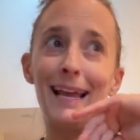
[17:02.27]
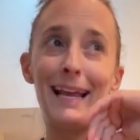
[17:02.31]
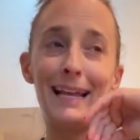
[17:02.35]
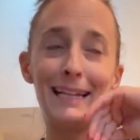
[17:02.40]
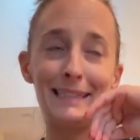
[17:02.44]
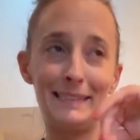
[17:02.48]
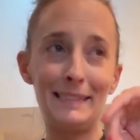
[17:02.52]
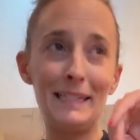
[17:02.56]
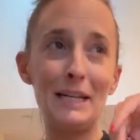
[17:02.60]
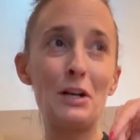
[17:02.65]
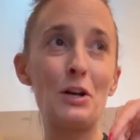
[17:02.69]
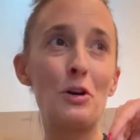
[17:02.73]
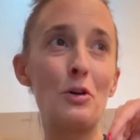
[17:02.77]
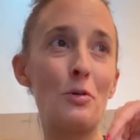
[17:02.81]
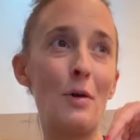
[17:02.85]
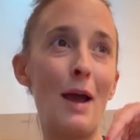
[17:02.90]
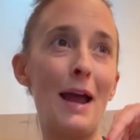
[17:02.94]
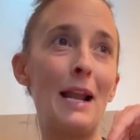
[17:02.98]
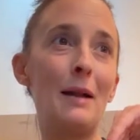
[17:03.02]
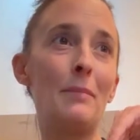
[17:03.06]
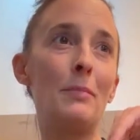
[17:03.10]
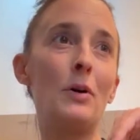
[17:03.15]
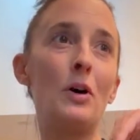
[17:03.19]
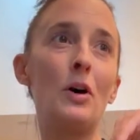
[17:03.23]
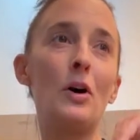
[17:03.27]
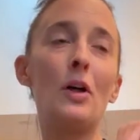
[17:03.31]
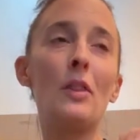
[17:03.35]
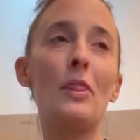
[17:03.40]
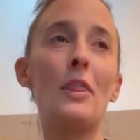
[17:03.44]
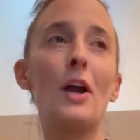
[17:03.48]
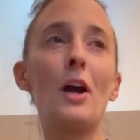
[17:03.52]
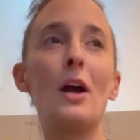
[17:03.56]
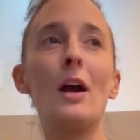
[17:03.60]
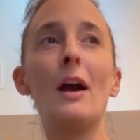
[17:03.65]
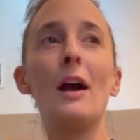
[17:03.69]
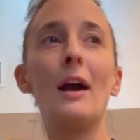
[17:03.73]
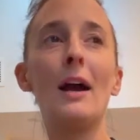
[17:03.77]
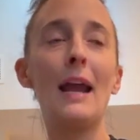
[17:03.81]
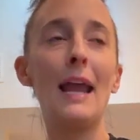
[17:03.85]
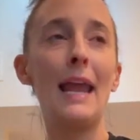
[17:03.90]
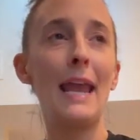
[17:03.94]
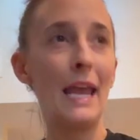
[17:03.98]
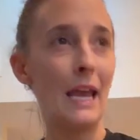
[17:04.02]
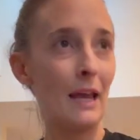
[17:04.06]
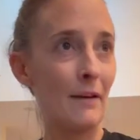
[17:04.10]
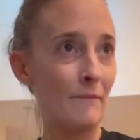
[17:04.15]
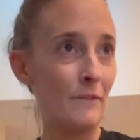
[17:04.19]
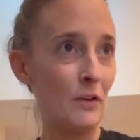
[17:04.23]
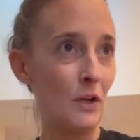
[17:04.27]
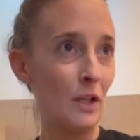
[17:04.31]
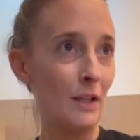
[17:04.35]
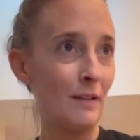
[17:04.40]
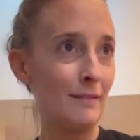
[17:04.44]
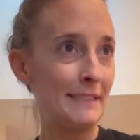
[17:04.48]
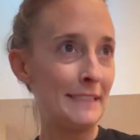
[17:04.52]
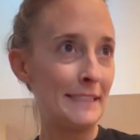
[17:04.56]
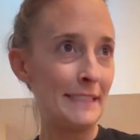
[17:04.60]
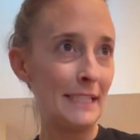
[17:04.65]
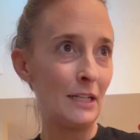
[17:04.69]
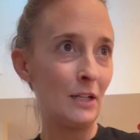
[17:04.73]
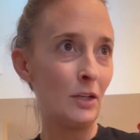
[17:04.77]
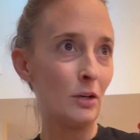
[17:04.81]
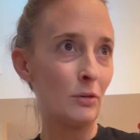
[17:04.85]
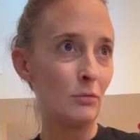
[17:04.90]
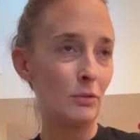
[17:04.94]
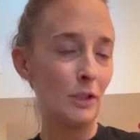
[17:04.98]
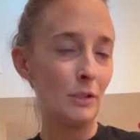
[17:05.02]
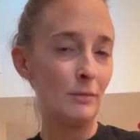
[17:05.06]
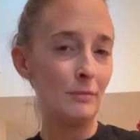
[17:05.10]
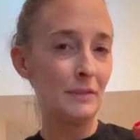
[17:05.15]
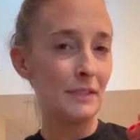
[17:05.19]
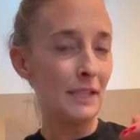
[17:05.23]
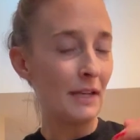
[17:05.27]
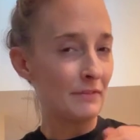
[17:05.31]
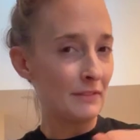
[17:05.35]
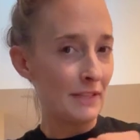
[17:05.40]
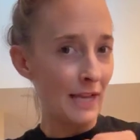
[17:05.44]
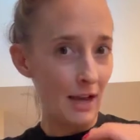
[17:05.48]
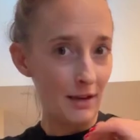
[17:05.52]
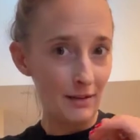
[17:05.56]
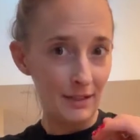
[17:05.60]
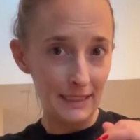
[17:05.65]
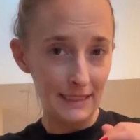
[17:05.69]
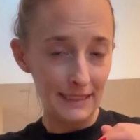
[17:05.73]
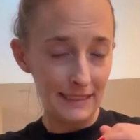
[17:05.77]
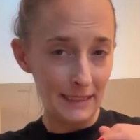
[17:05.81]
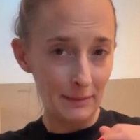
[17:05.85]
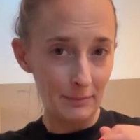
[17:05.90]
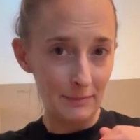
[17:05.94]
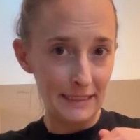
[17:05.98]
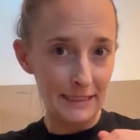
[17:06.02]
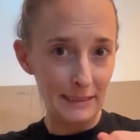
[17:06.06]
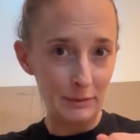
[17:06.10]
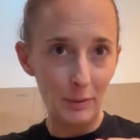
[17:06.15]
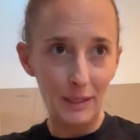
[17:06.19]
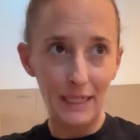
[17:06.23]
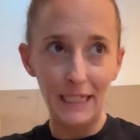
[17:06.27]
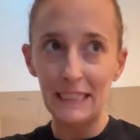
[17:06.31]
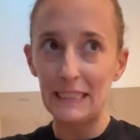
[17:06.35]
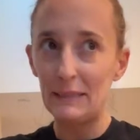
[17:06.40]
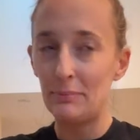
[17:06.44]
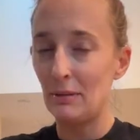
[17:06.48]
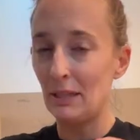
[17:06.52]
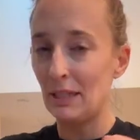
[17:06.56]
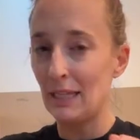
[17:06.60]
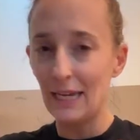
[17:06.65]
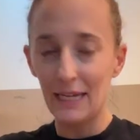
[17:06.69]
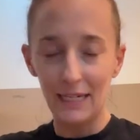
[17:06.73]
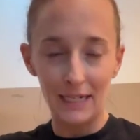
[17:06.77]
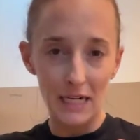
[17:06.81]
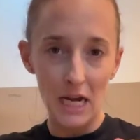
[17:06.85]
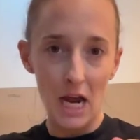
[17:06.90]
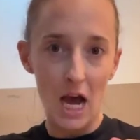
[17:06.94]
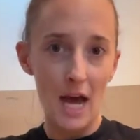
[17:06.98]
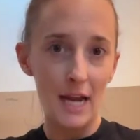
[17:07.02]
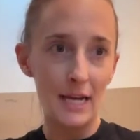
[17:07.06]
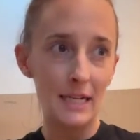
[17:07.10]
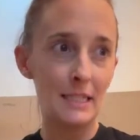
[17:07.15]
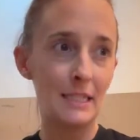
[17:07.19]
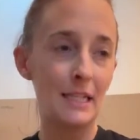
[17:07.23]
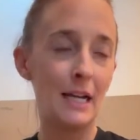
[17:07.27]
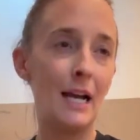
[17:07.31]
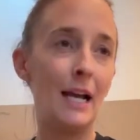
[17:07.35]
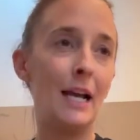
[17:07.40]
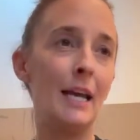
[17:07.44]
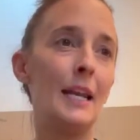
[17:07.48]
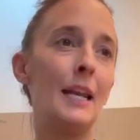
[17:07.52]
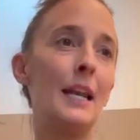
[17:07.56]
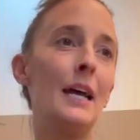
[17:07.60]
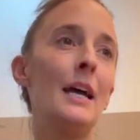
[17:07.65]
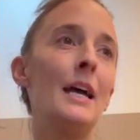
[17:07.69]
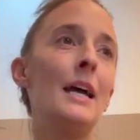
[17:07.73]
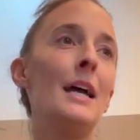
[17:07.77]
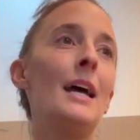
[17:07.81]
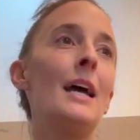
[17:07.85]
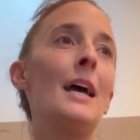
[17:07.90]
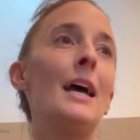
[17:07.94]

It's incredible. There are a handful of single rooms left out and some suites, but like not a ton.